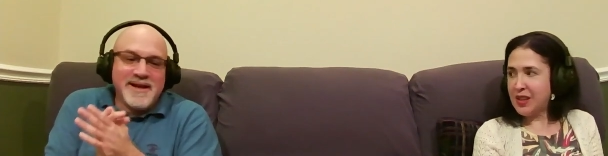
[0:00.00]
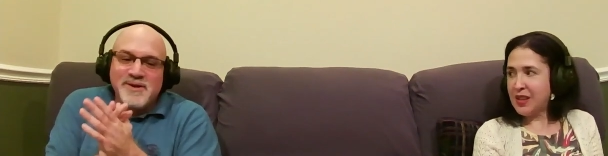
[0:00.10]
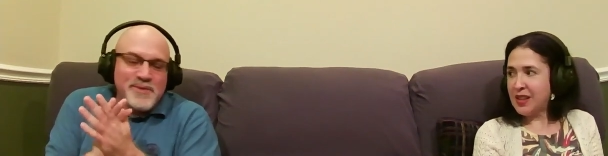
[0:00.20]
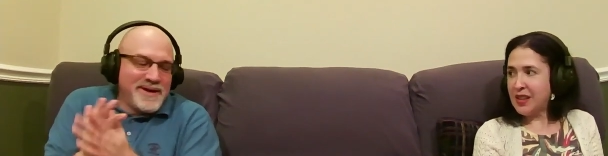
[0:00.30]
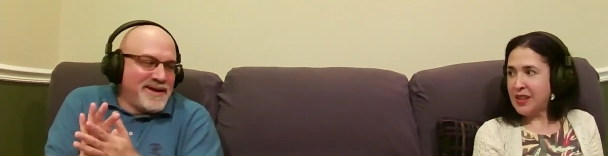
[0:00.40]

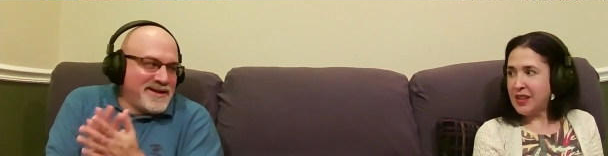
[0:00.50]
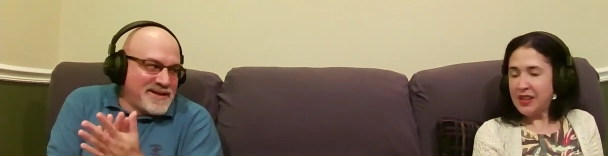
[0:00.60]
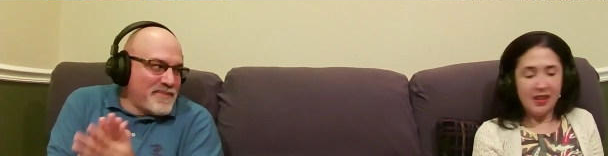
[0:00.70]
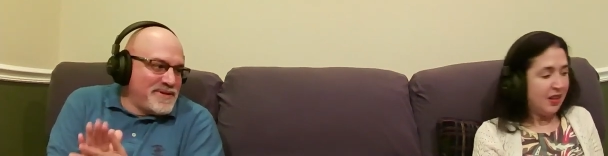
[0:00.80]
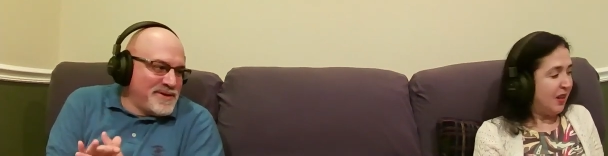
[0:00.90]
Speaker 1: next
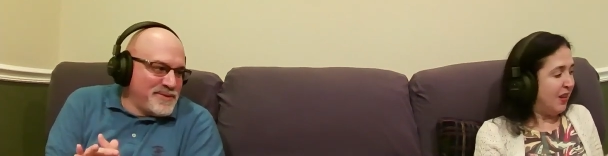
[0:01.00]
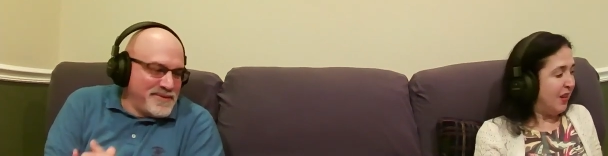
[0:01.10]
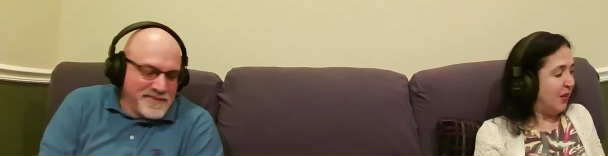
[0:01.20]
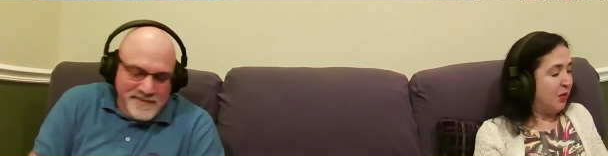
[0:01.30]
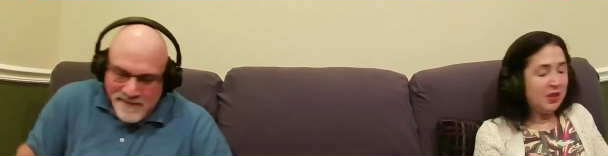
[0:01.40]
week's
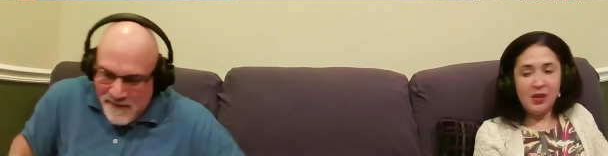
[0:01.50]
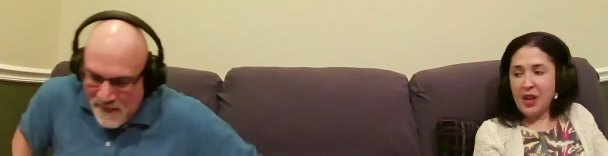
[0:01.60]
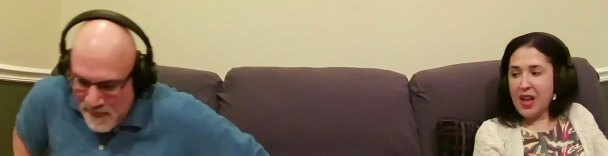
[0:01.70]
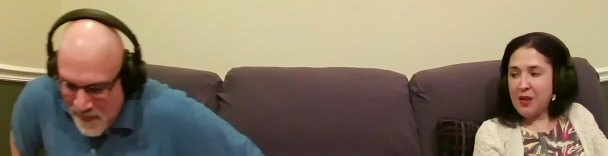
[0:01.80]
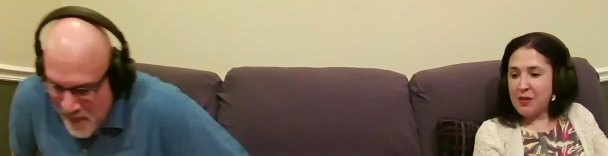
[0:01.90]
episode?
Speaker 2: We still
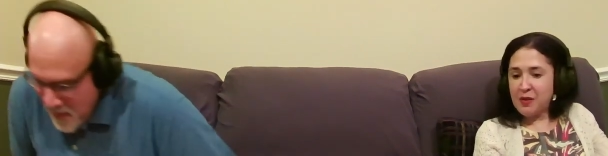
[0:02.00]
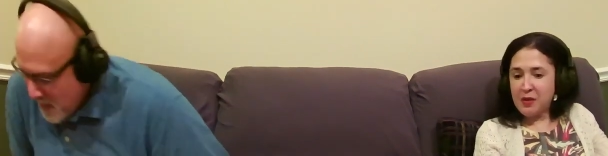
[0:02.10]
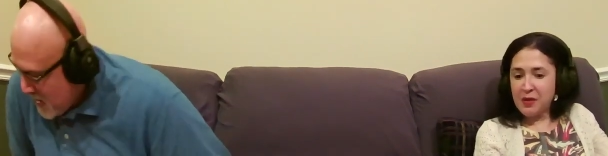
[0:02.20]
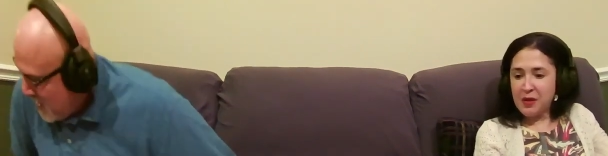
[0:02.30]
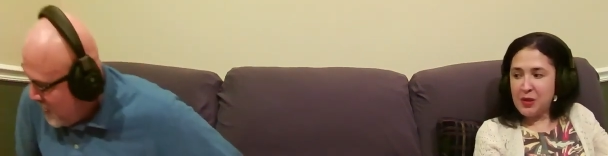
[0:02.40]
have...
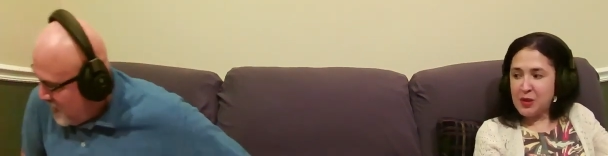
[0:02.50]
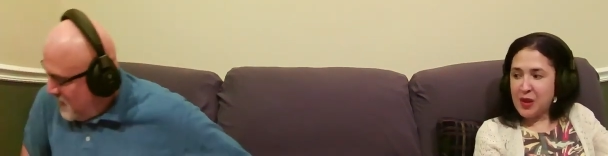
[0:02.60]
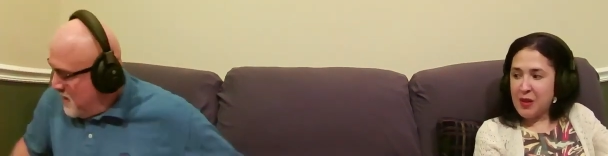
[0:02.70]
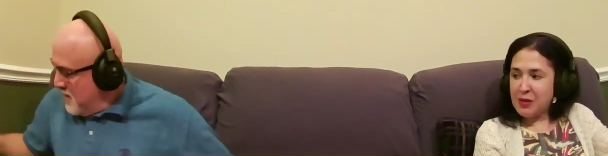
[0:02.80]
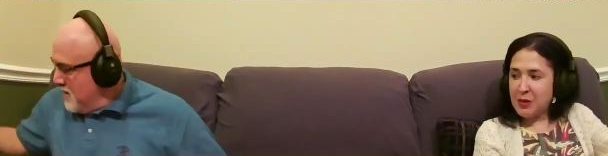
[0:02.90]
You still
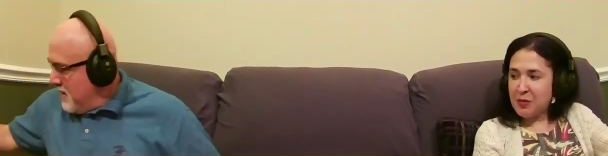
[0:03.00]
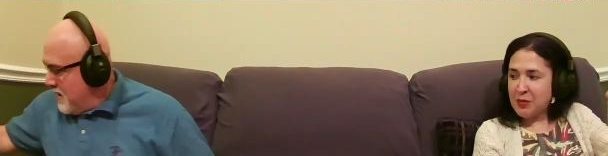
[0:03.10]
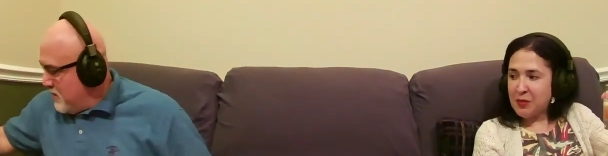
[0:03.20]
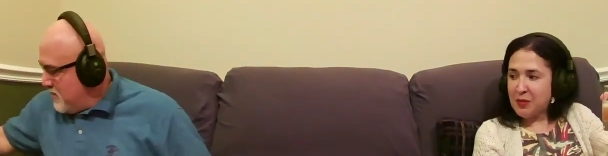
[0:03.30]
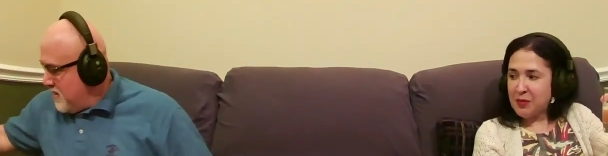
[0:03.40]
have some?
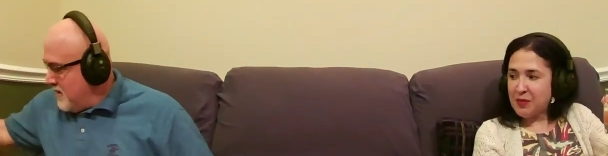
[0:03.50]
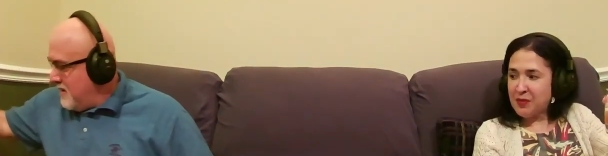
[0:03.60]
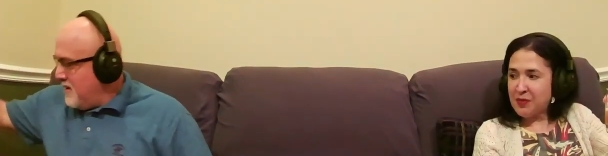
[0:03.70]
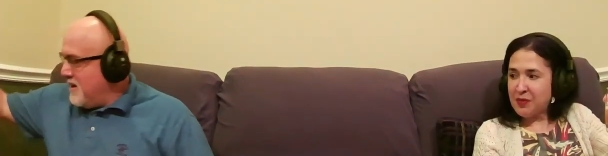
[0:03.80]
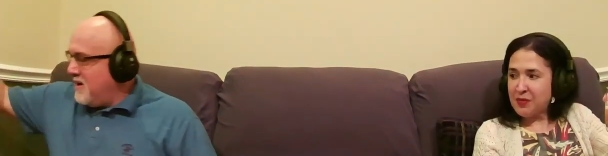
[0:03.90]

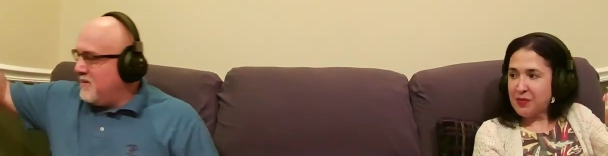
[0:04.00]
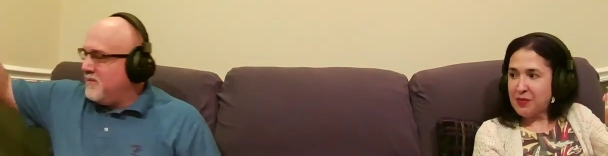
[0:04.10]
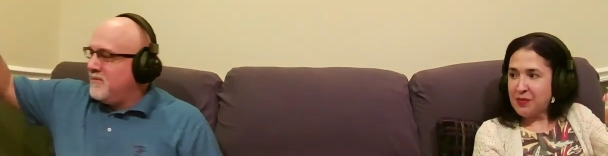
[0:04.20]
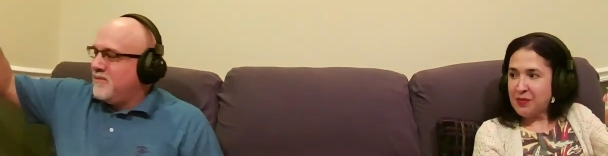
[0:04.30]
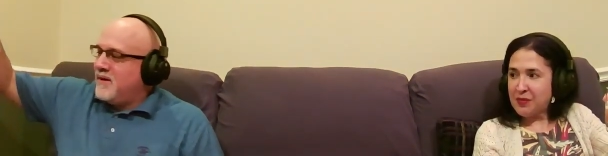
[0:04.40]
Speaker 1: Yeah,
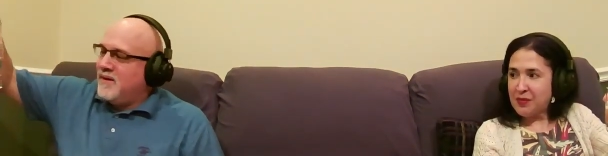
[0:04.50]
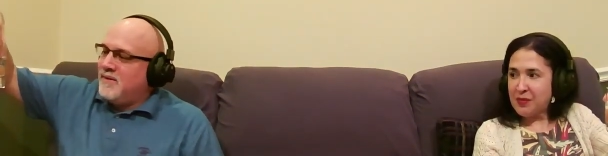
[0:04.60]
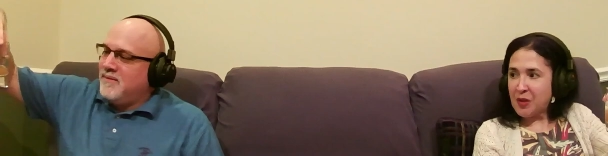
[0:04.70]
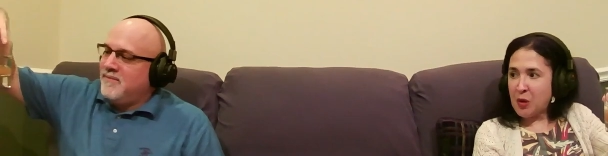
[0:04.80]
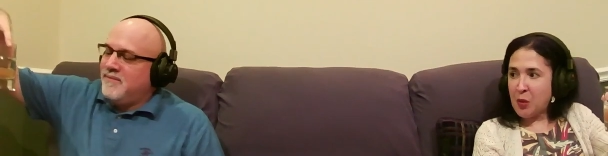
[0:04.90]

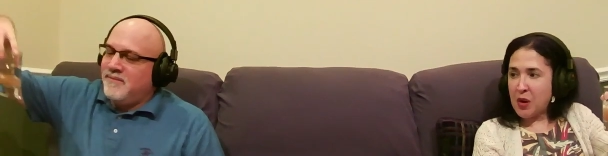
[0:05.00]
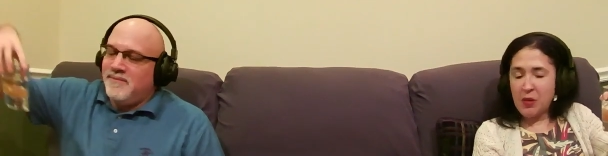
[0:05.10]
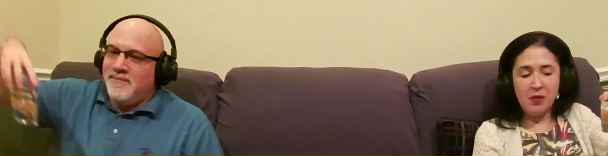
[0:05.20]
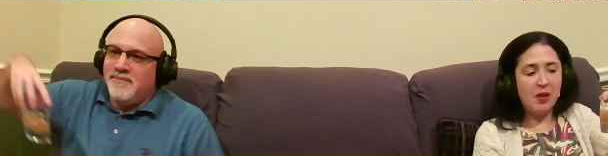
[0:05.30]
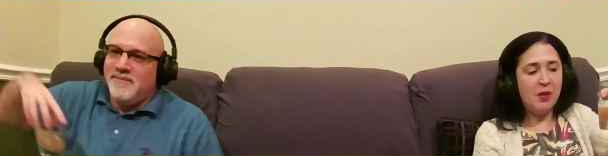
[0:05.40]
well...
Speaker 2: Oh, you want a
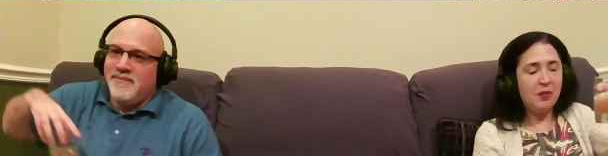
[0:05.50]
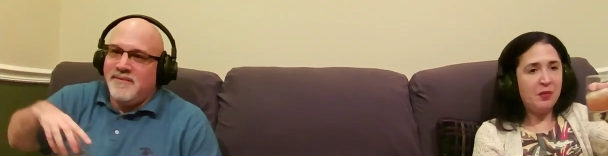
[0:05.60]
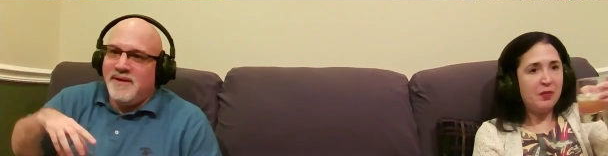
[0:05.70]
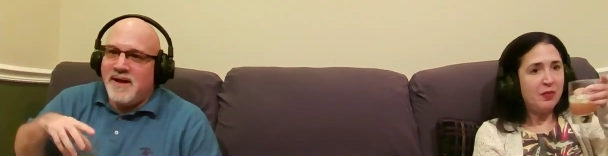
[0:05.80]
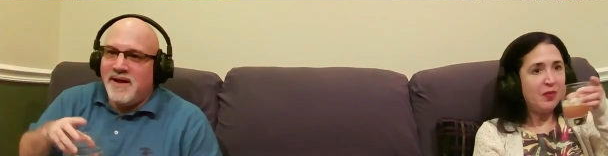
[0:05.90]
refill?
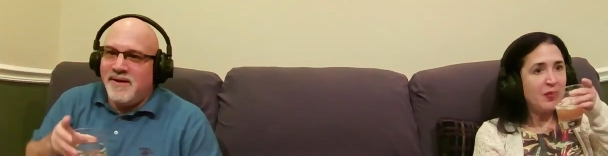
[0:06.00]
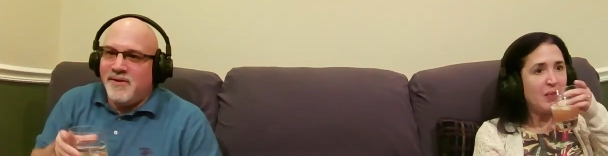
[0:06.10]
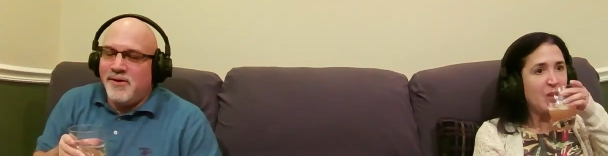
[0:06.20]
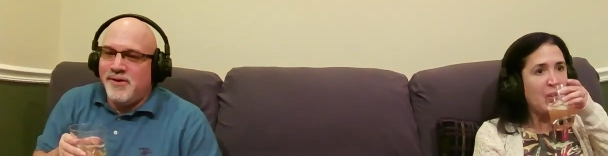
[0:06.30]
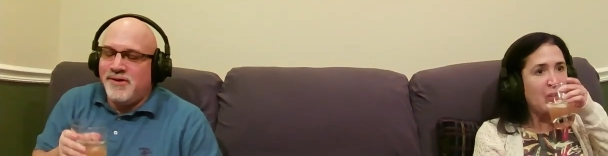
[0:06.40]
Speaker 1: Yeah, I
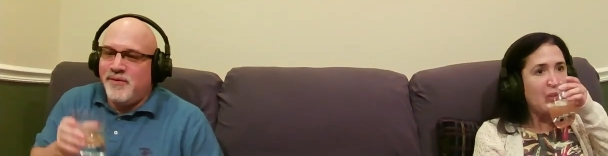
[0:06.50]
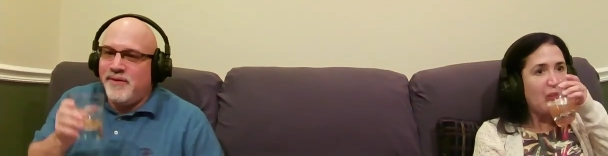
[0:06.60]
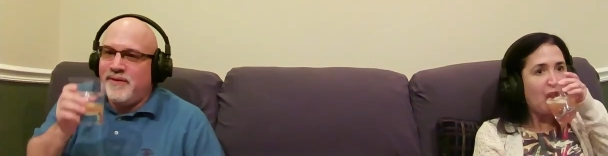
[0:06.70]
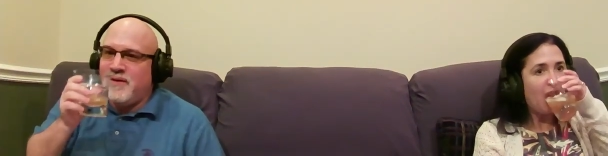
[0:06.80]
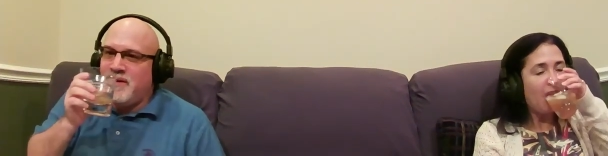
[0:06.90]
could use a
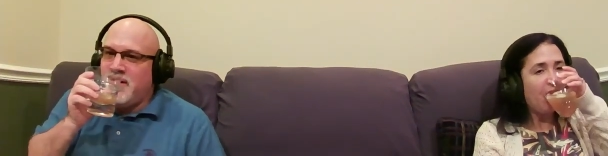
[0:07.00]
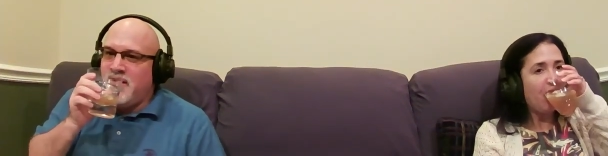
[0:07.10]
refill.